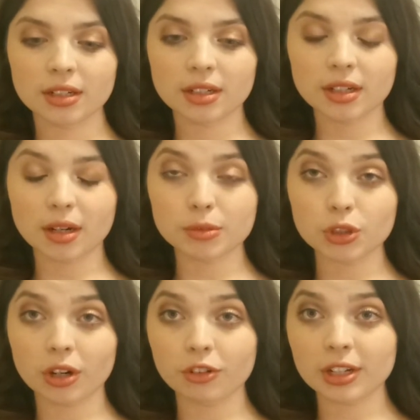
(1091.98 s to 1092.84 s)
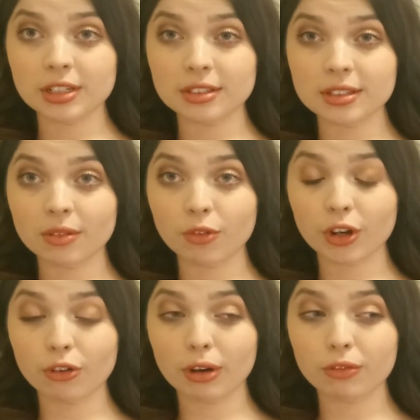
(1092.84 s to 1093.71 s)
I'm sorry if I didn't seem very
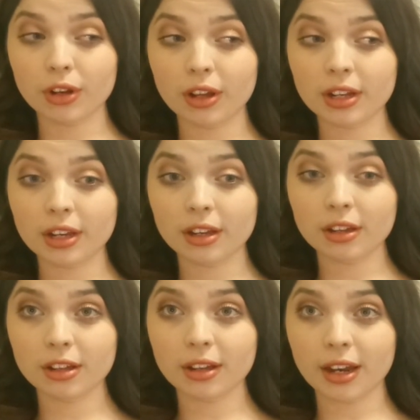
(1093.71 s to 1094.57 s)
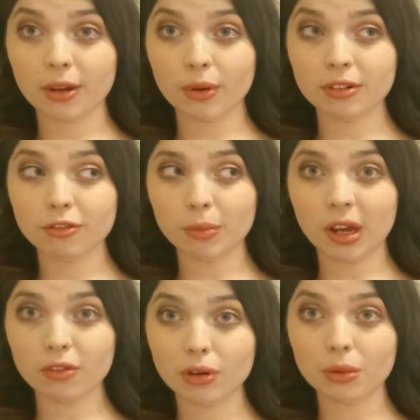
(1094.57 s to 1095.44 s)
grateful earlier, anyone from
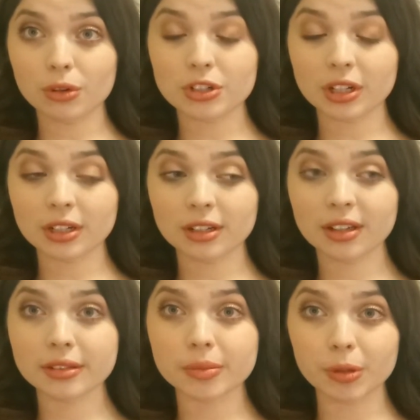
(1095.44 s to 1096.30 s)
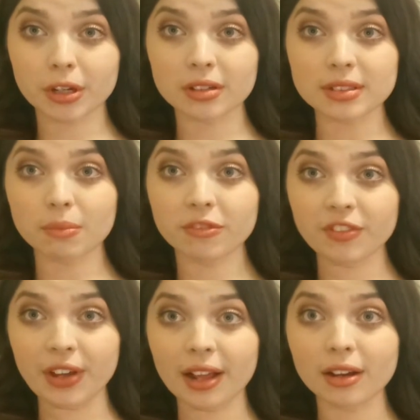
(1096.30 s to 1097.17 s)
Livewire watching. It's because I'm
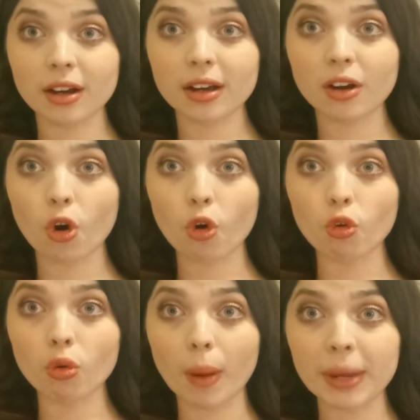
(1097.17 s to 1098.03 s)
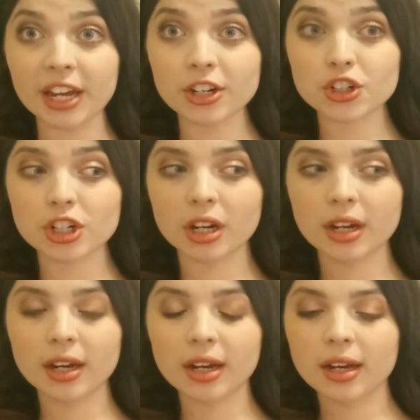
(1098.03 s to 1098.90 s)
feeling rubbish.
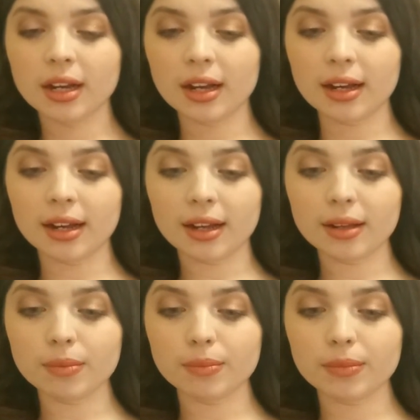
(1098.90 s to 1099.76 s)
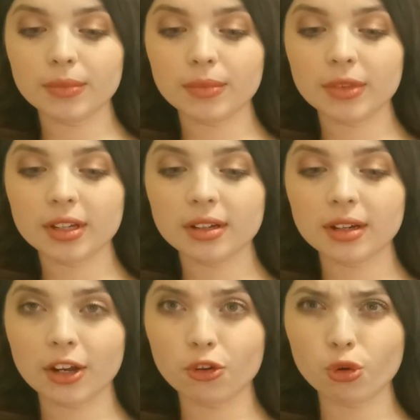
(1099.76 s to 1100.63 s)
And
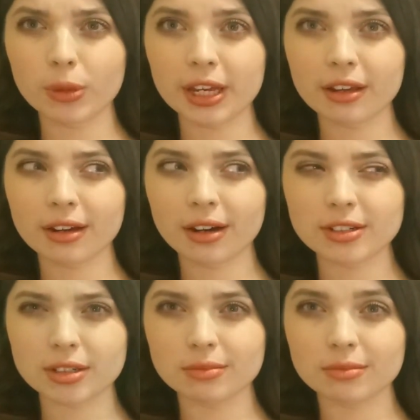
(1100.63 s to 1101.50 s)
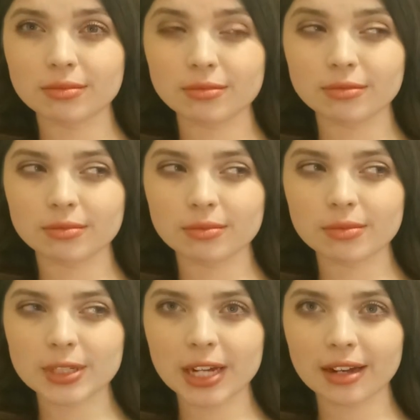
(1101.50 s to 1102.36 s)
normally I don't
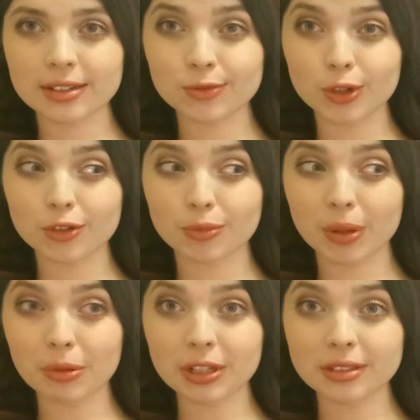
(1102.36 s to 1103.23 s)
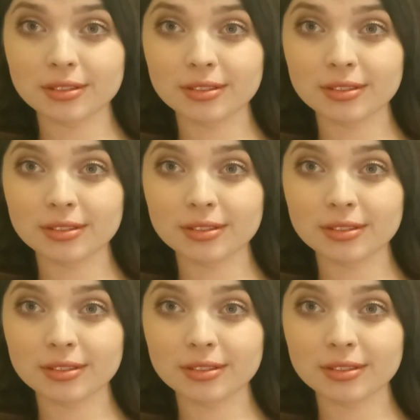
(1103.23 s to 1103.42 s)
stand in front of people and